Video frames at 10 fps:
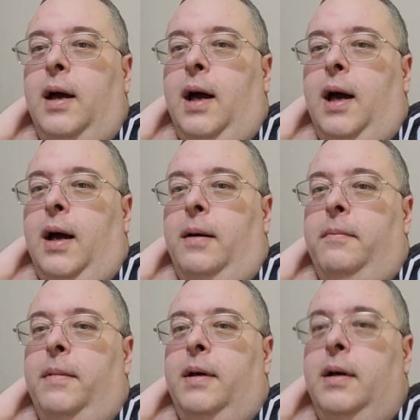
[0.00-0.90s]

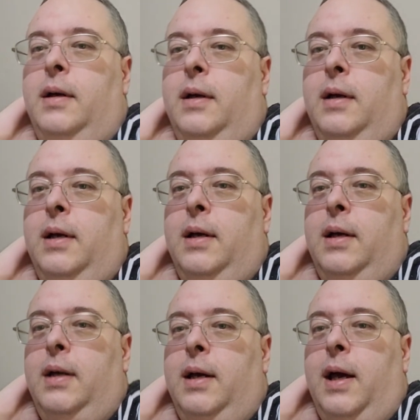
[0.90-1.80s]

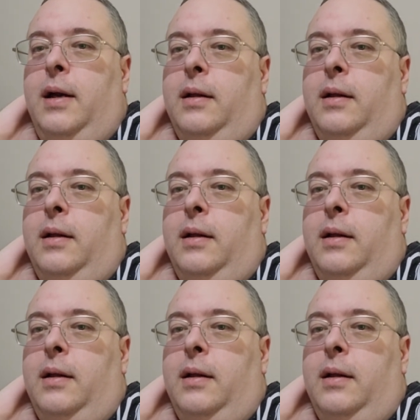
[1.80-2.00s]
And